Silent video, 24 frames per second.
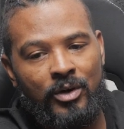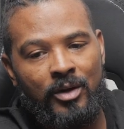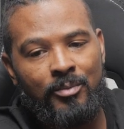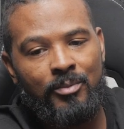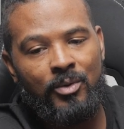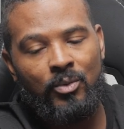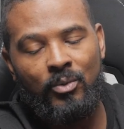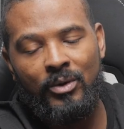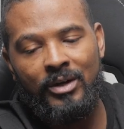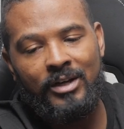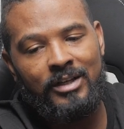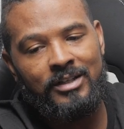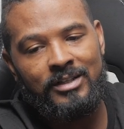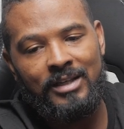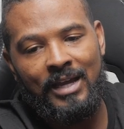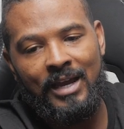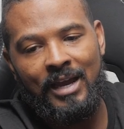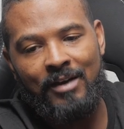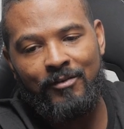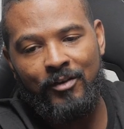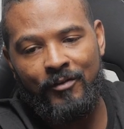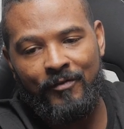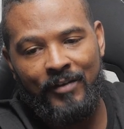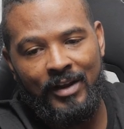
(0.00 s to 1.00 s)
number 1 because I
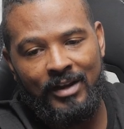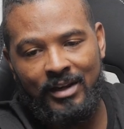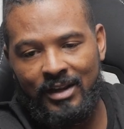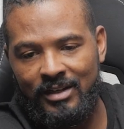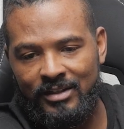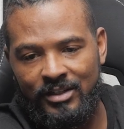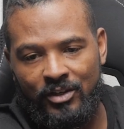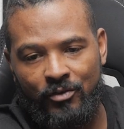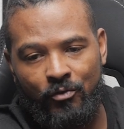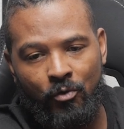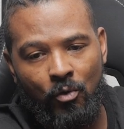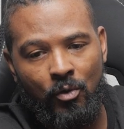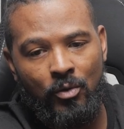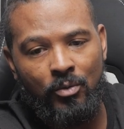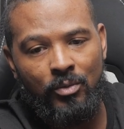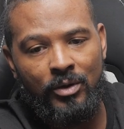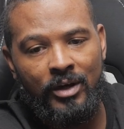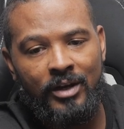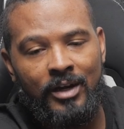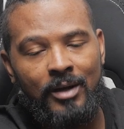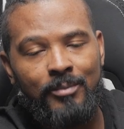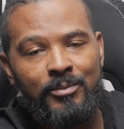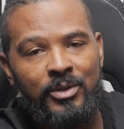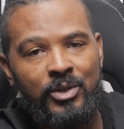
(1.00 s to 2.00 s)
have a Fantastic Four
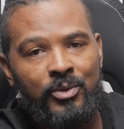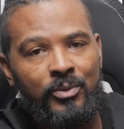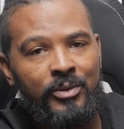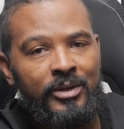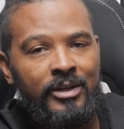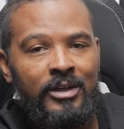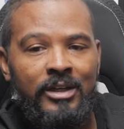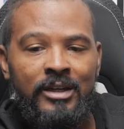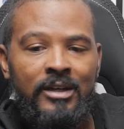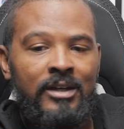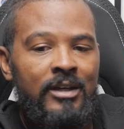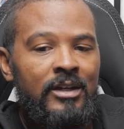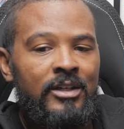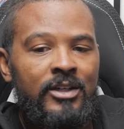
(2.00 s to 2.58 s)
run I'm doing.